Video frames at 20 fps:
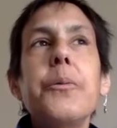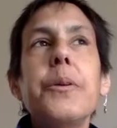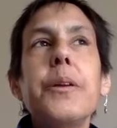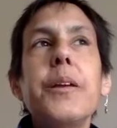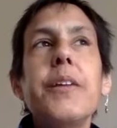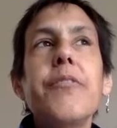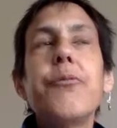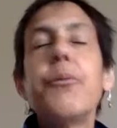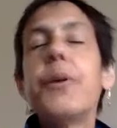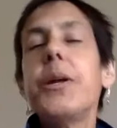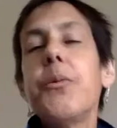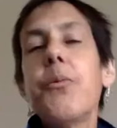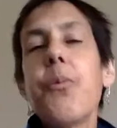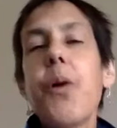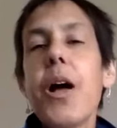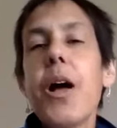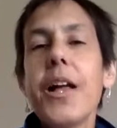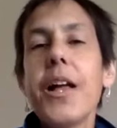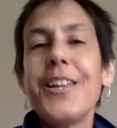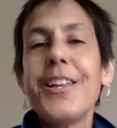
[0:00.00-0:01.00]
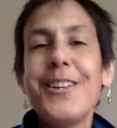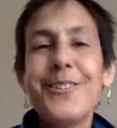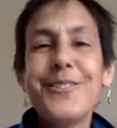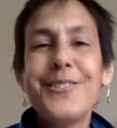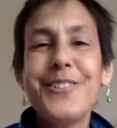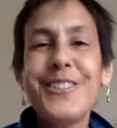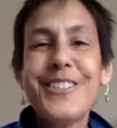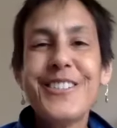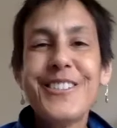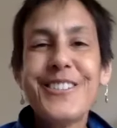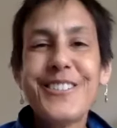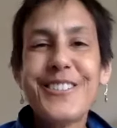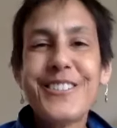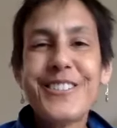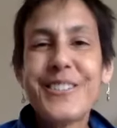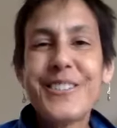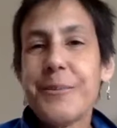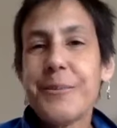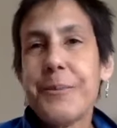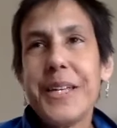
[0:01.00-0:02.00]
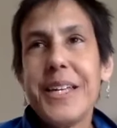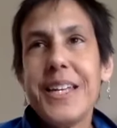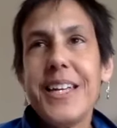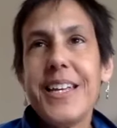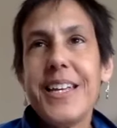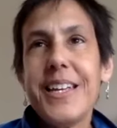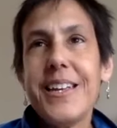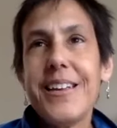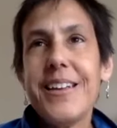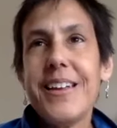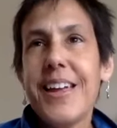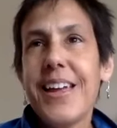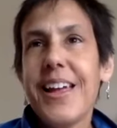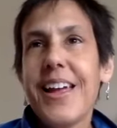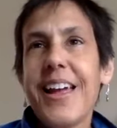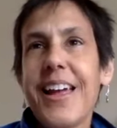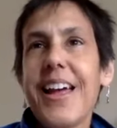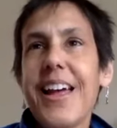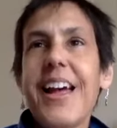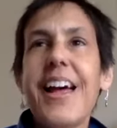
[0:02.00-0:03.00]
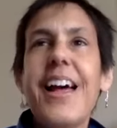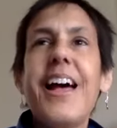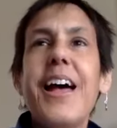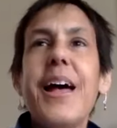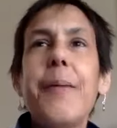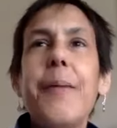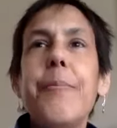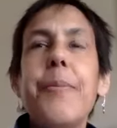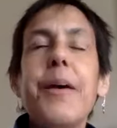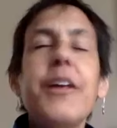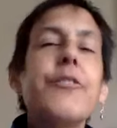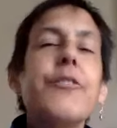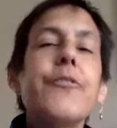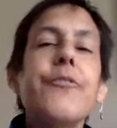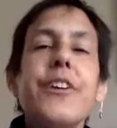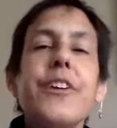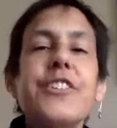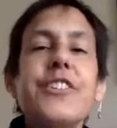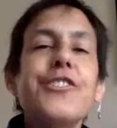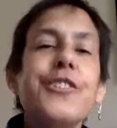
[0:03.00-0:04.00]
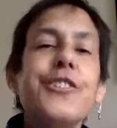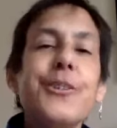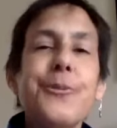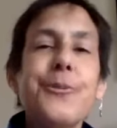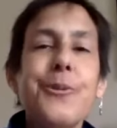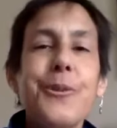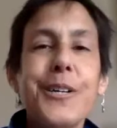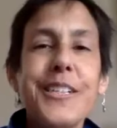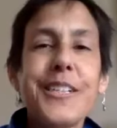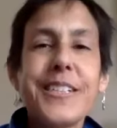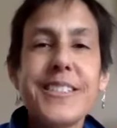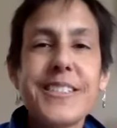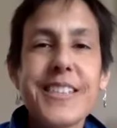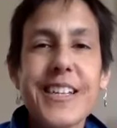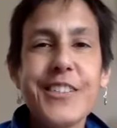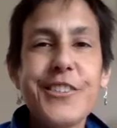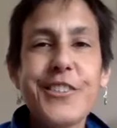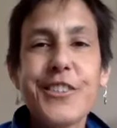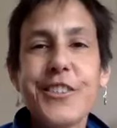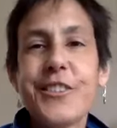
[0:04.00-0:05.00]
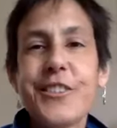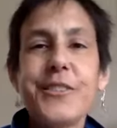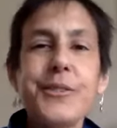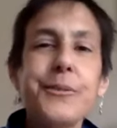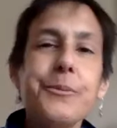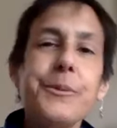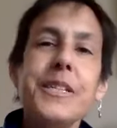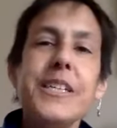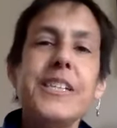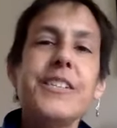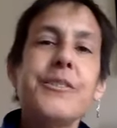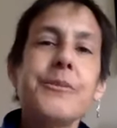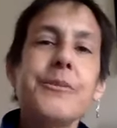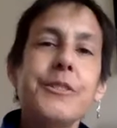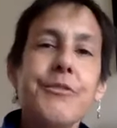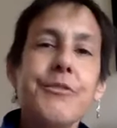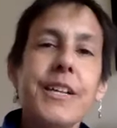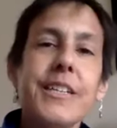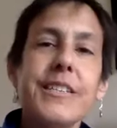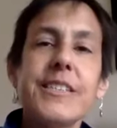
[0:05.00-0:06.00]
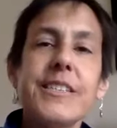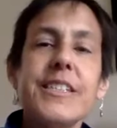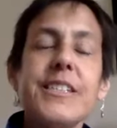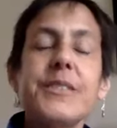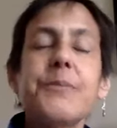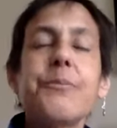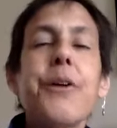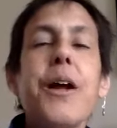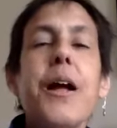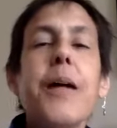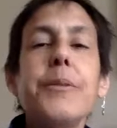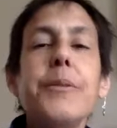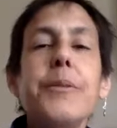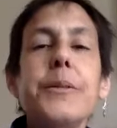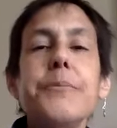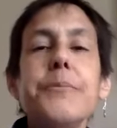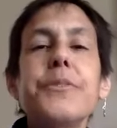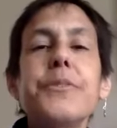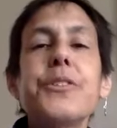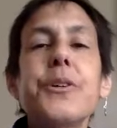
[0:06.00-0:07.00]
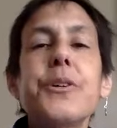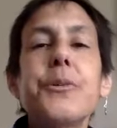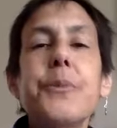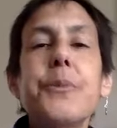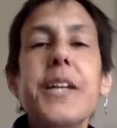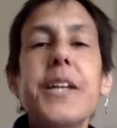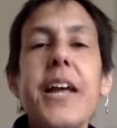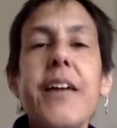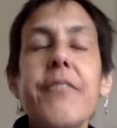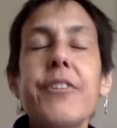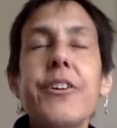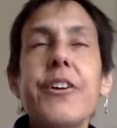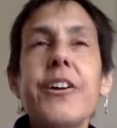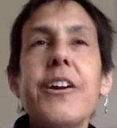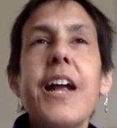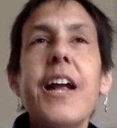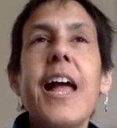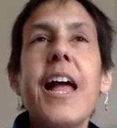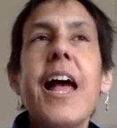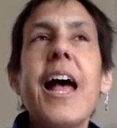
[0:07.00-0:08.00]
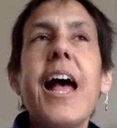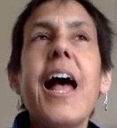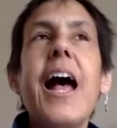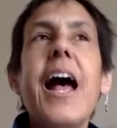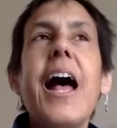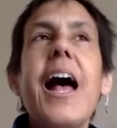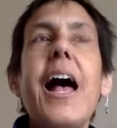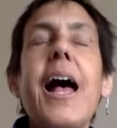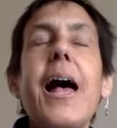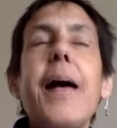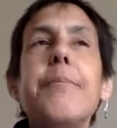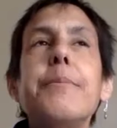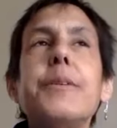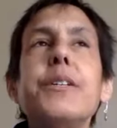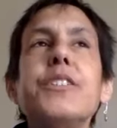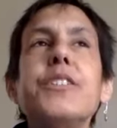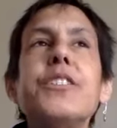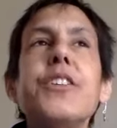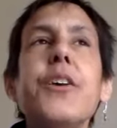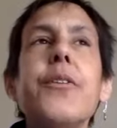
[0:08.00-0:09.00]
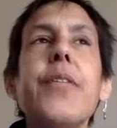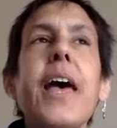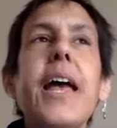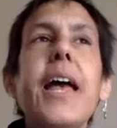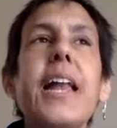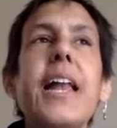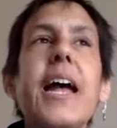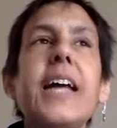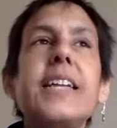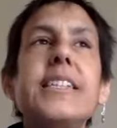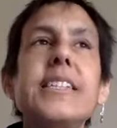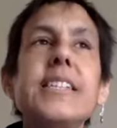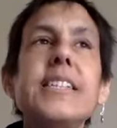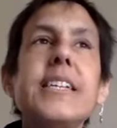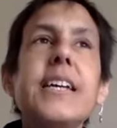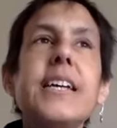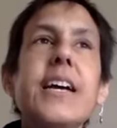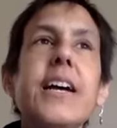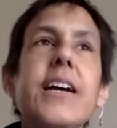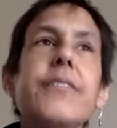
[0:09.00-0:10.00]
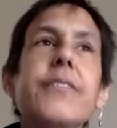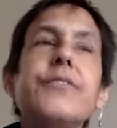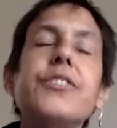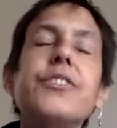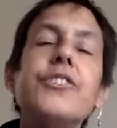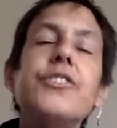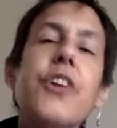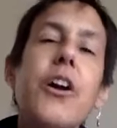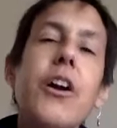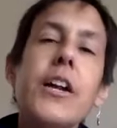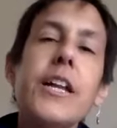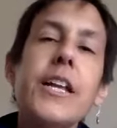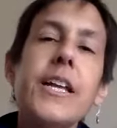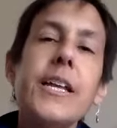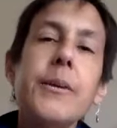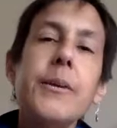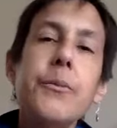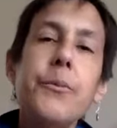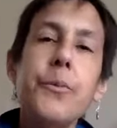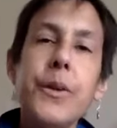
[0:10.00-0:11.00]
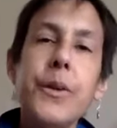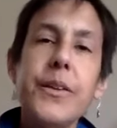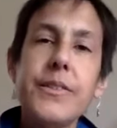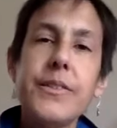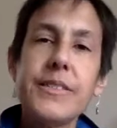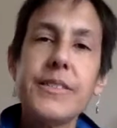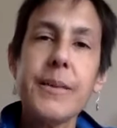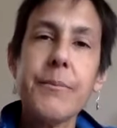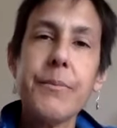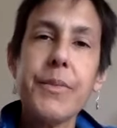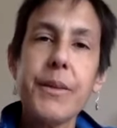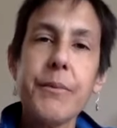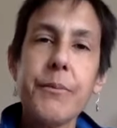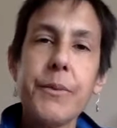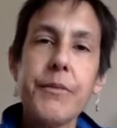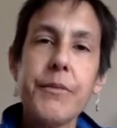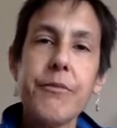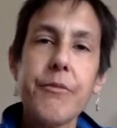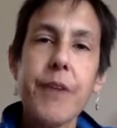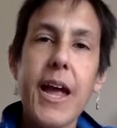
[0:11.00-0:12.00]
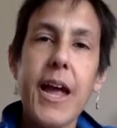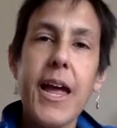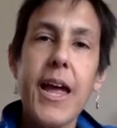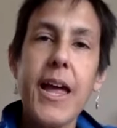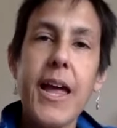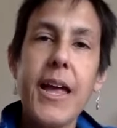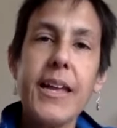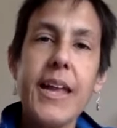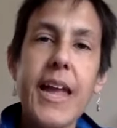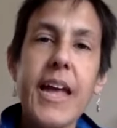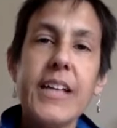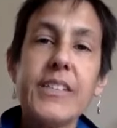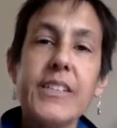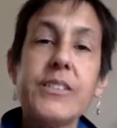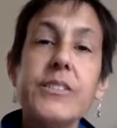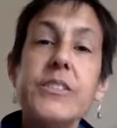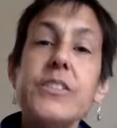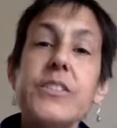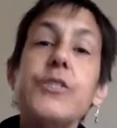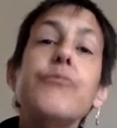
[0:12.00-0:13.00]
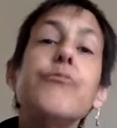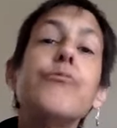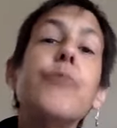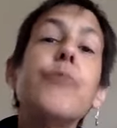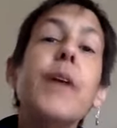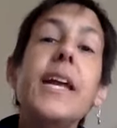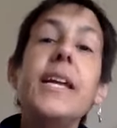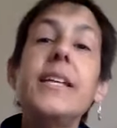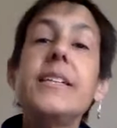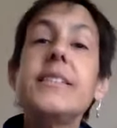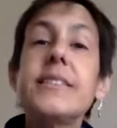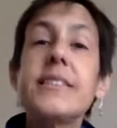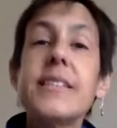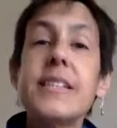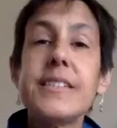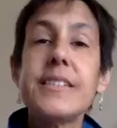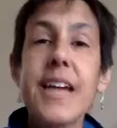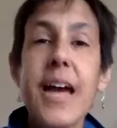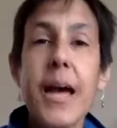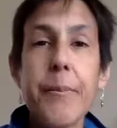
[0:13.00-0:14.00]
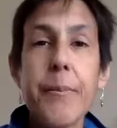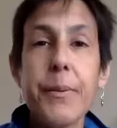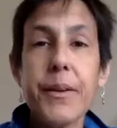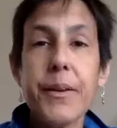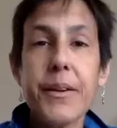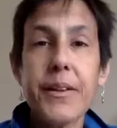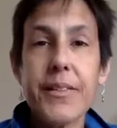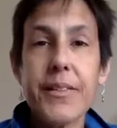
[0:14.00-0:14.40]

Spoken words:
If we want unions to be better functioning organizations, we need to address these problems or whatever. So that idea of starting with something we've read as to raise the topic